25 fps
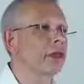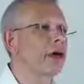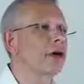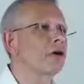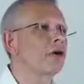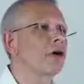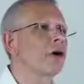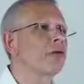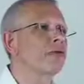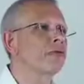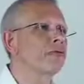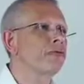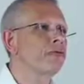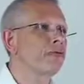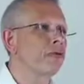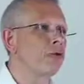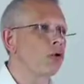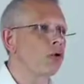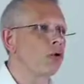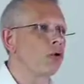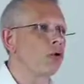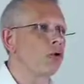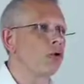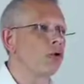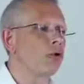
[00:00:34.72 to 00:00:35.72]
There are
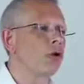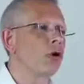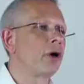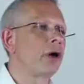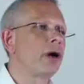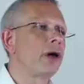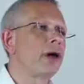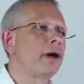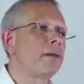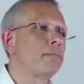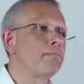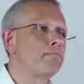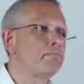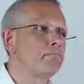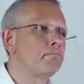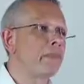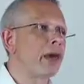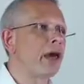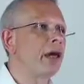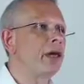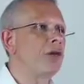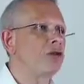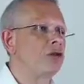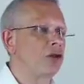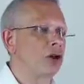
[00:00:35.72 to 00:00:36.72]
4
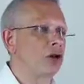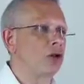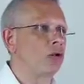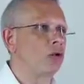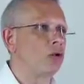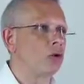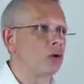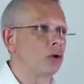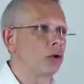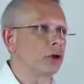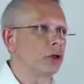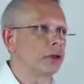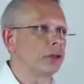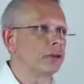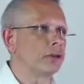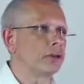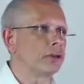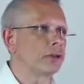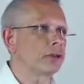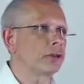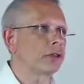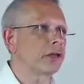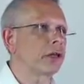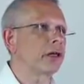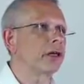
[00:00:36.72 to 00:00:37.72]
major
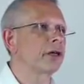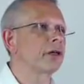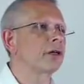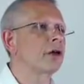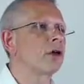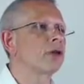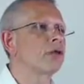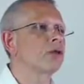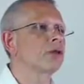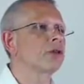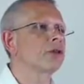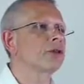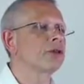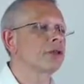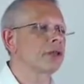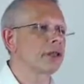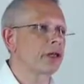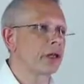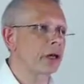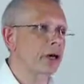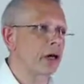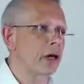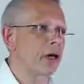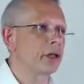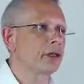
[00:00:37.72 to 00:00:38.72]
organs that are known as
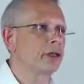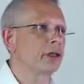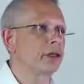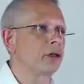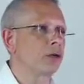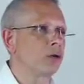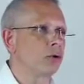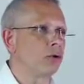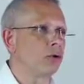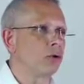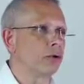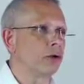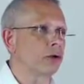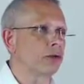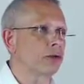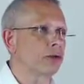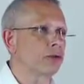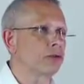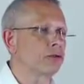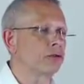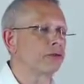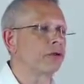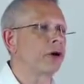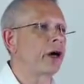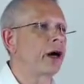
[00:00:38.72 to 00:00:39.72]
target
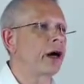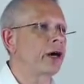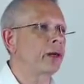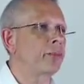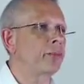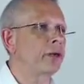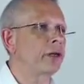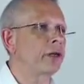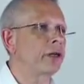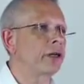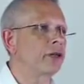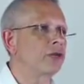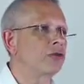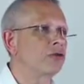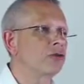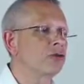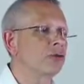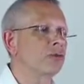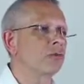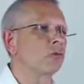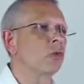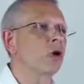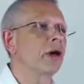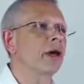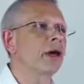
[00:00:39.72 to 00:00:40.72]
organs for
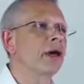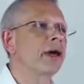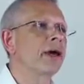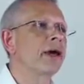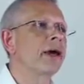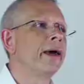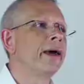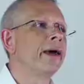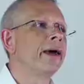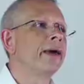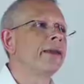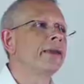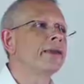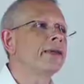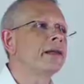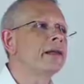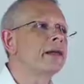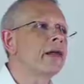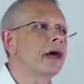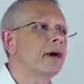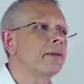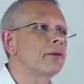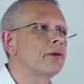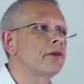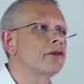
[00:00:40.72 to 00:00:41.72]
hypertension, where the
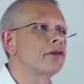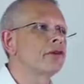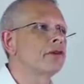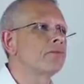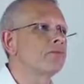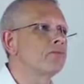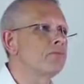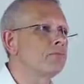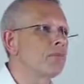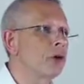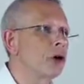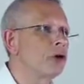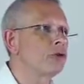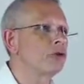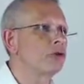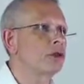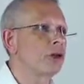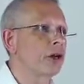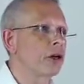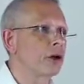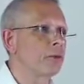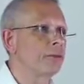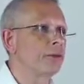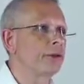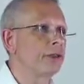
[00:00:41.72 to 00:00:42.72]
damage is most
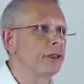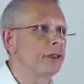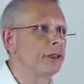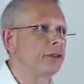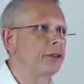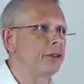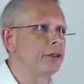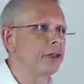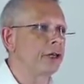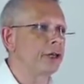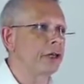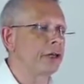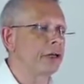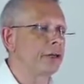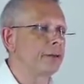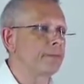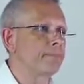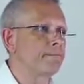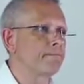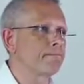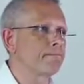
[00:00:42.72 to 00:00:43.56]
commonly seen.